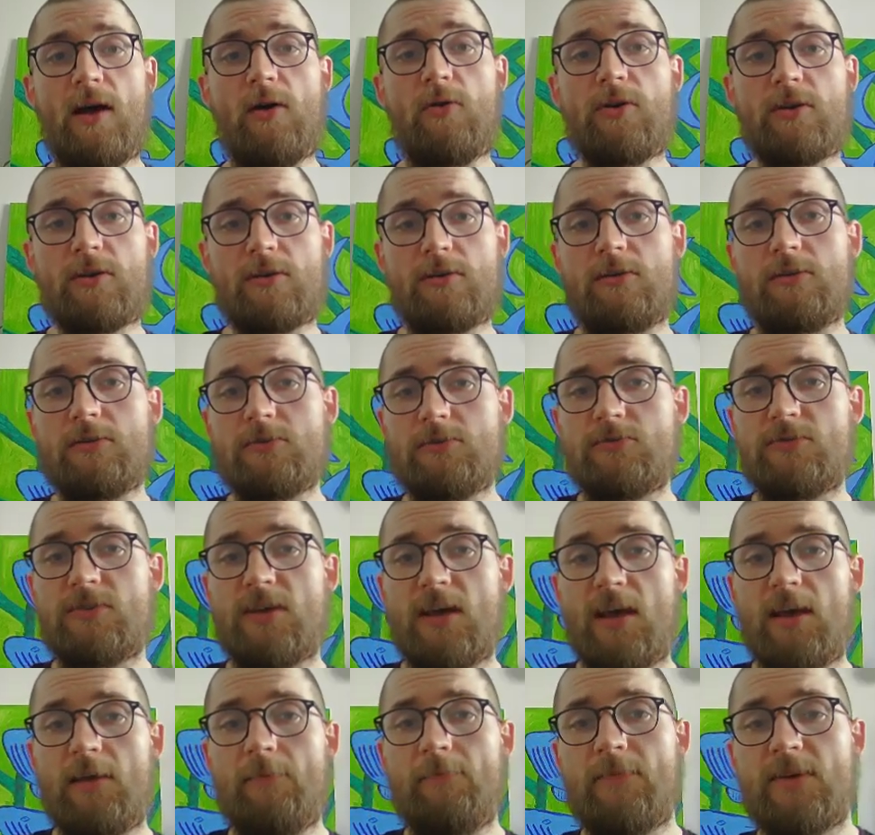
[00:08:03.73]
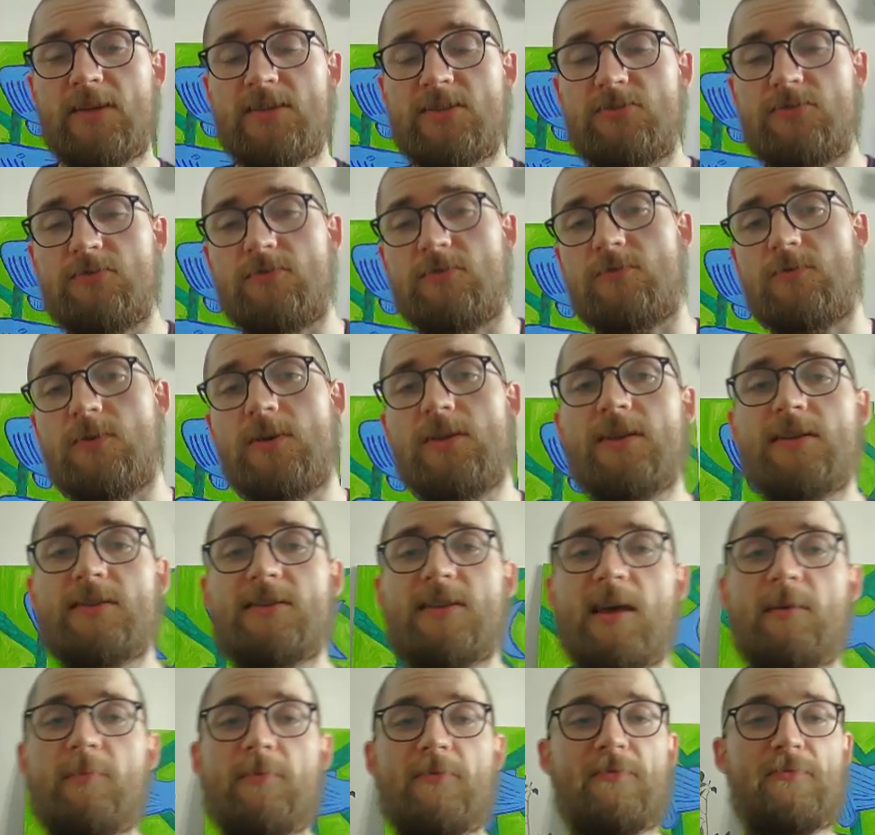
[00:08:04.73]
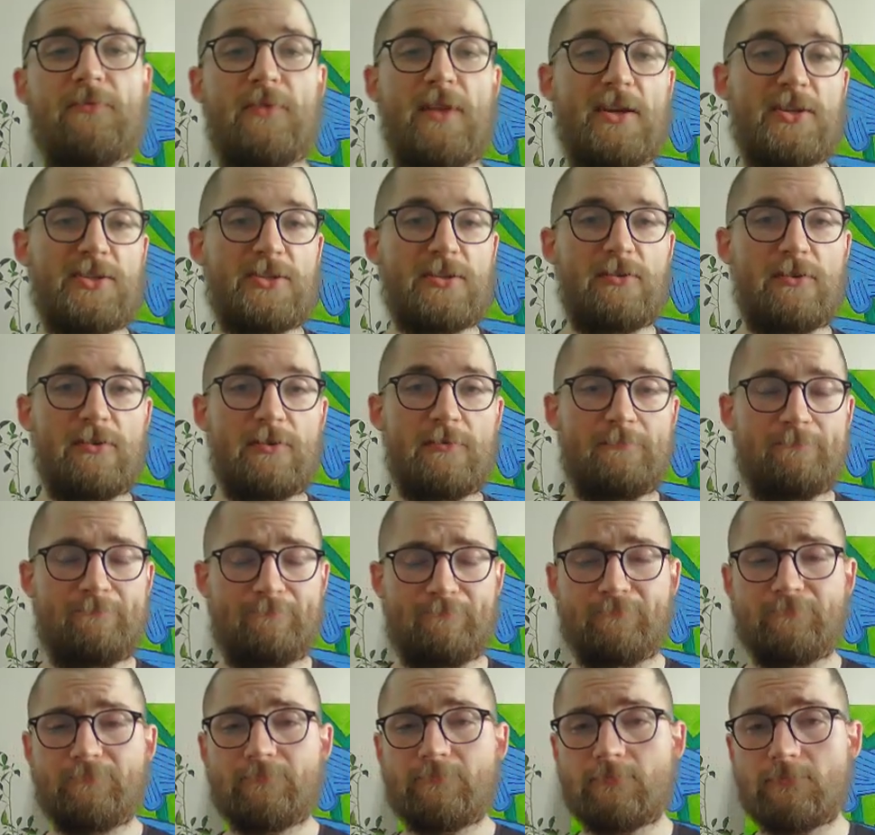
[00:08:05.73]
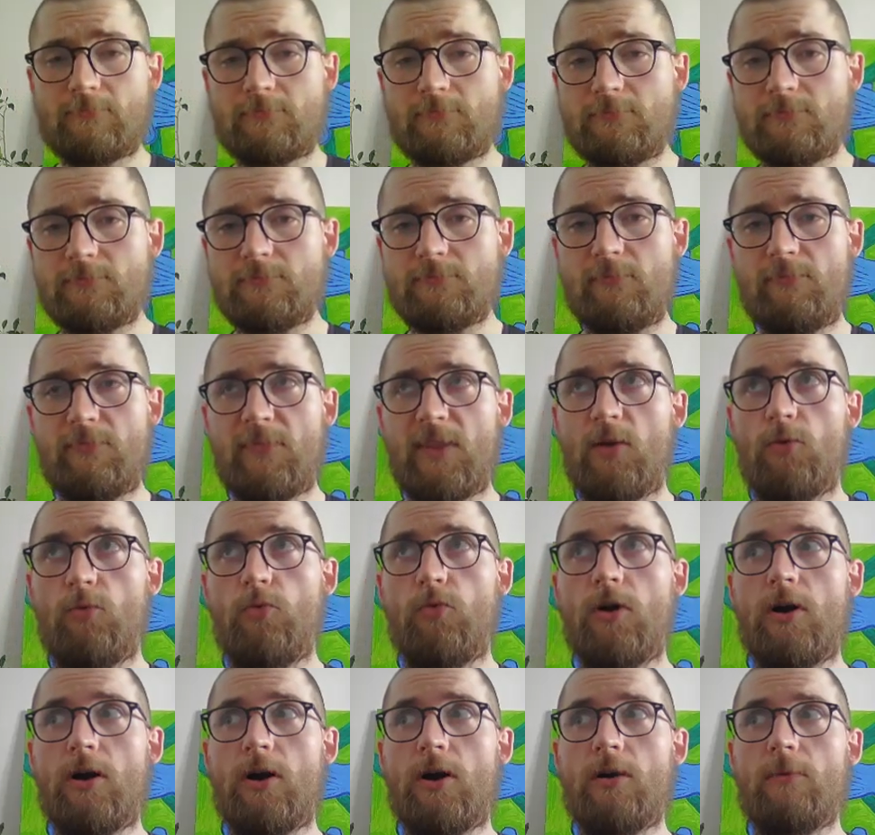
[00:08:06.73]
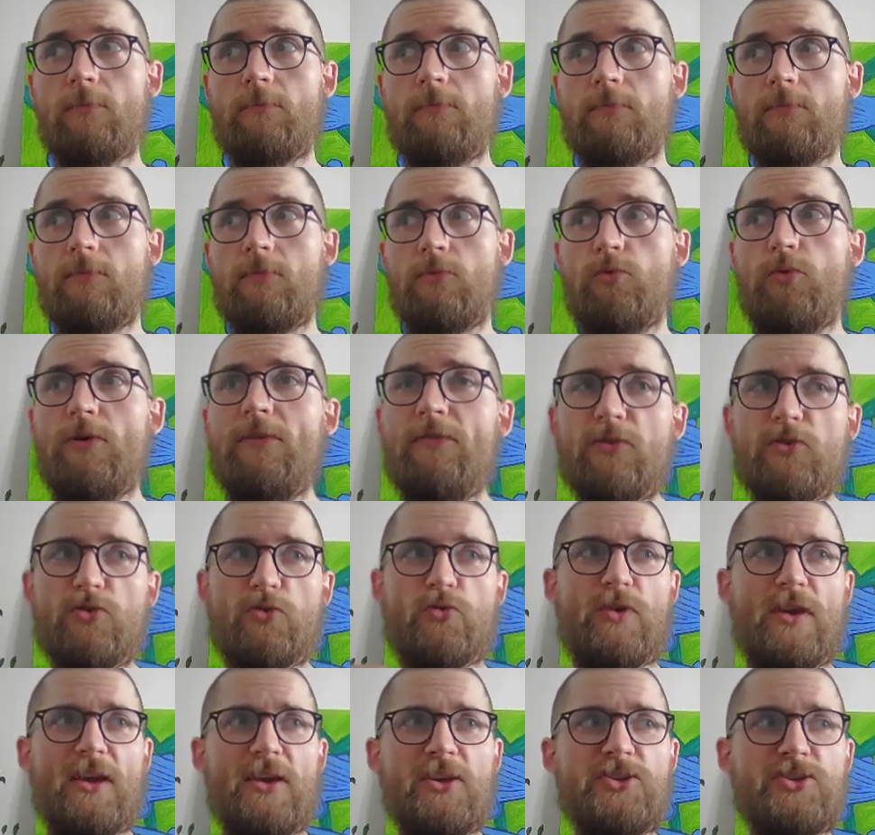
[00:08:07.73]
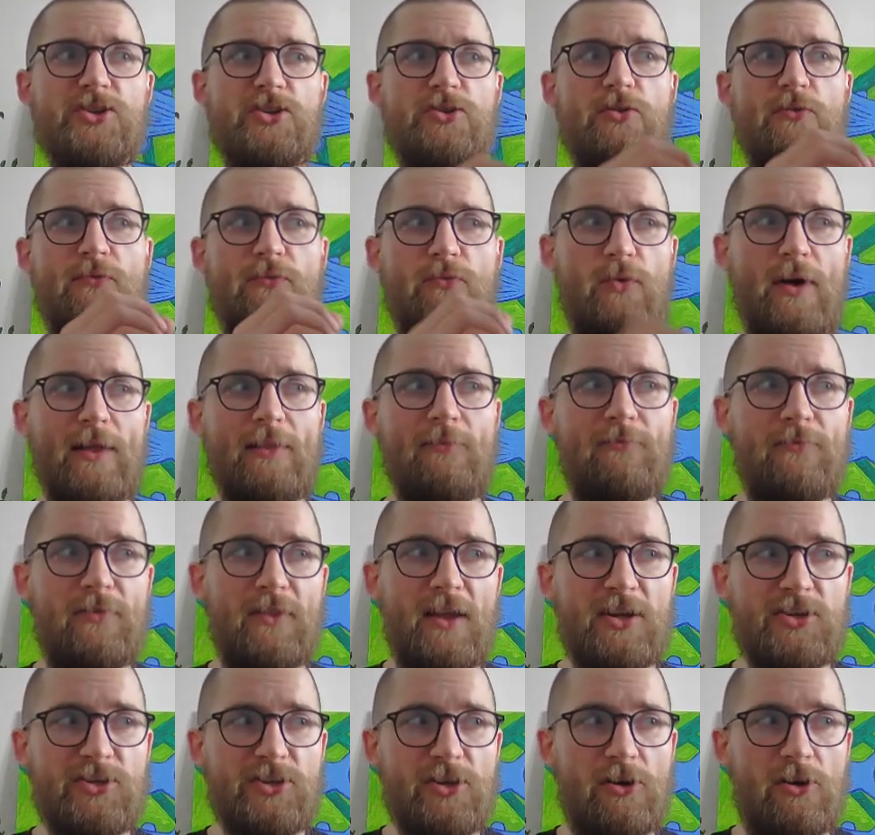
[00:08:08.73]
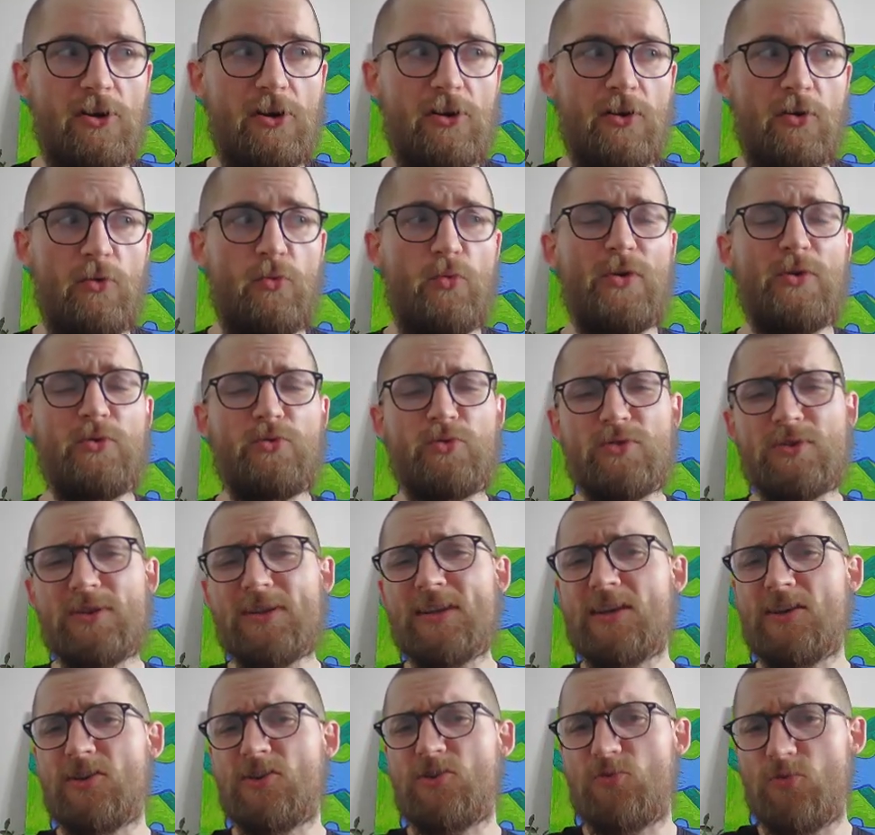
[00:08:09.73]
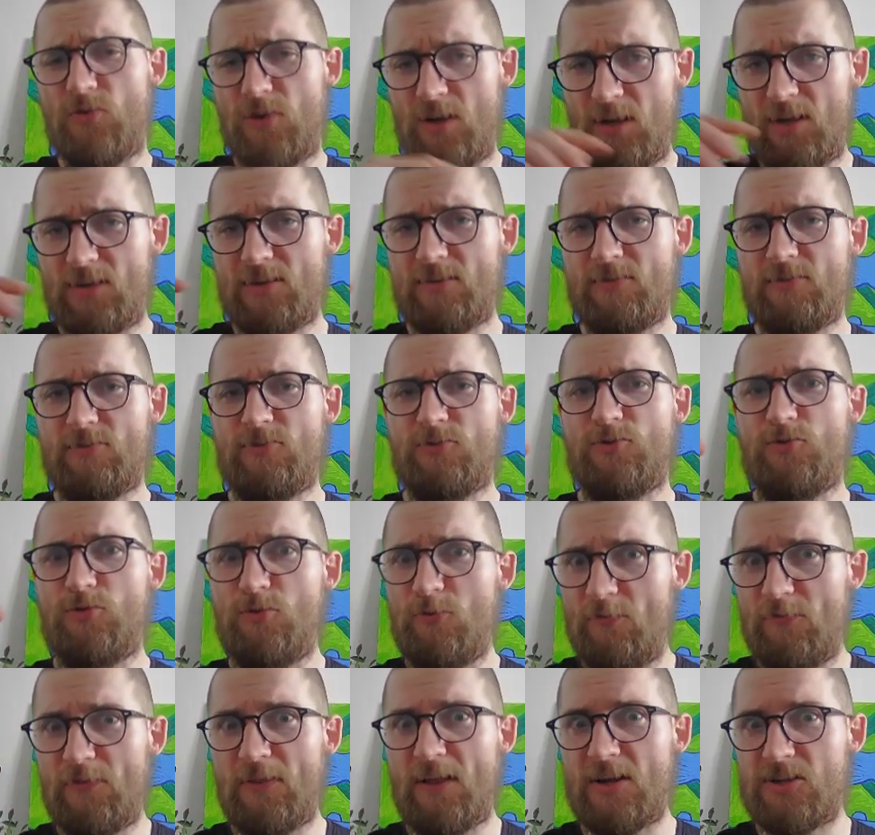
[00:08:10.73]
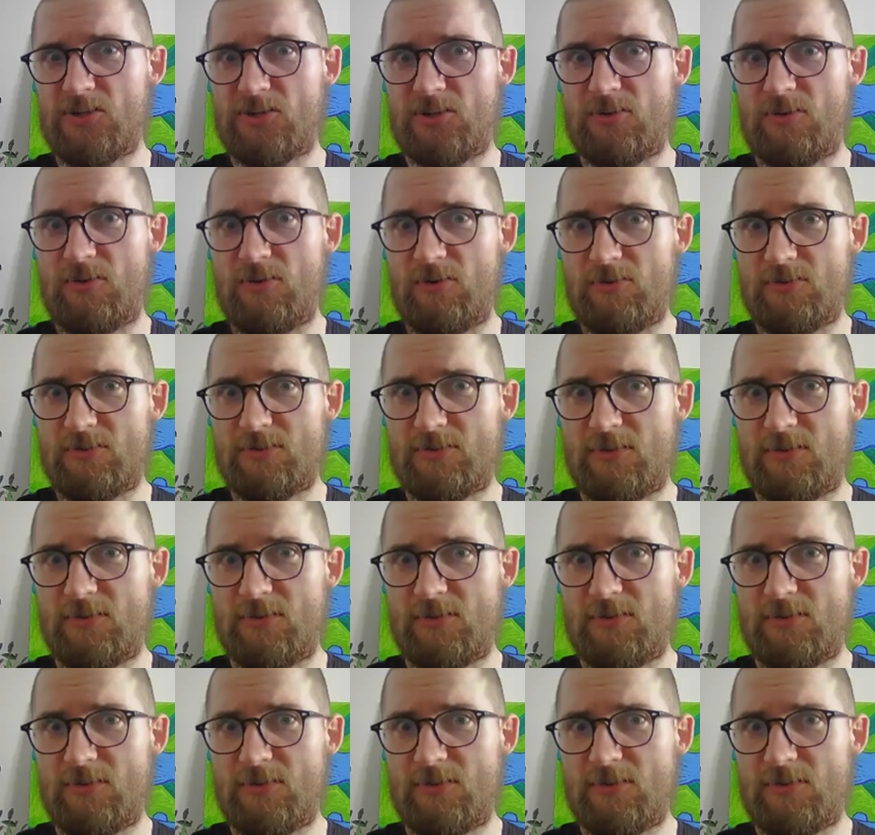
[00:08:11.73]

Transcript: goal today is to create a type of flashcard where, with creation of one flashcard, we really create two flashcards.